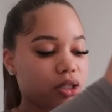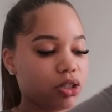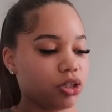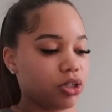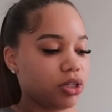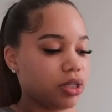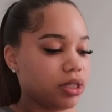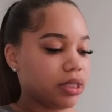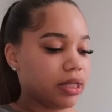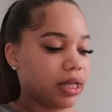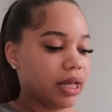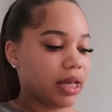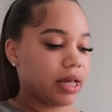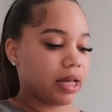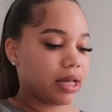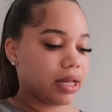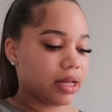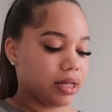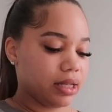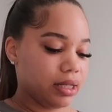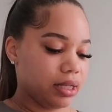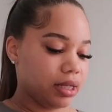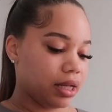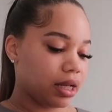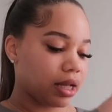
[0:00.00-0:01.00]
acrylic
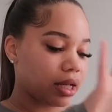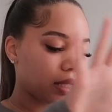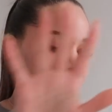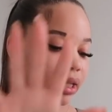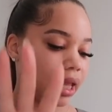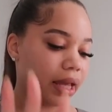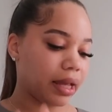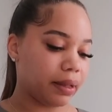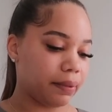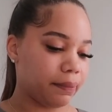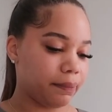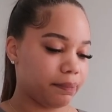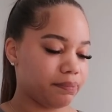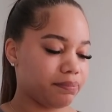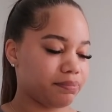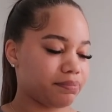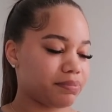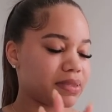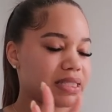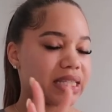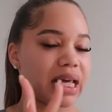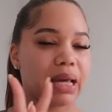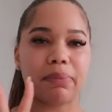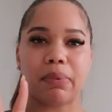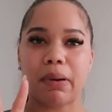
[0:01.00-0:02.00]
like
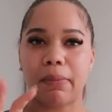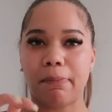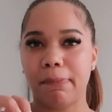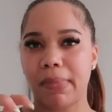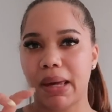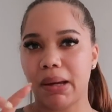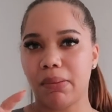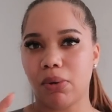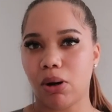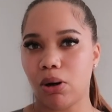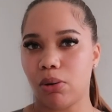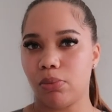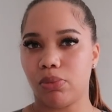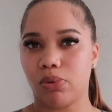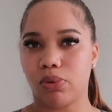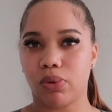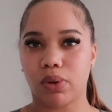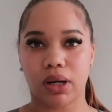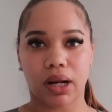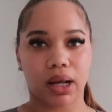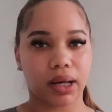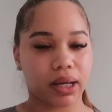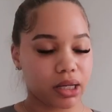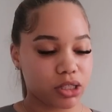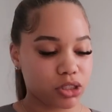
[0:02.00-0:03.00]
type of memo
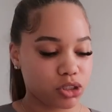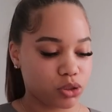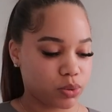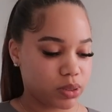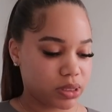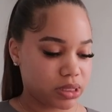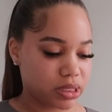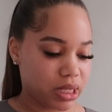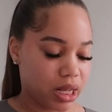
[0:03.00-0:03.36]
board i guess you could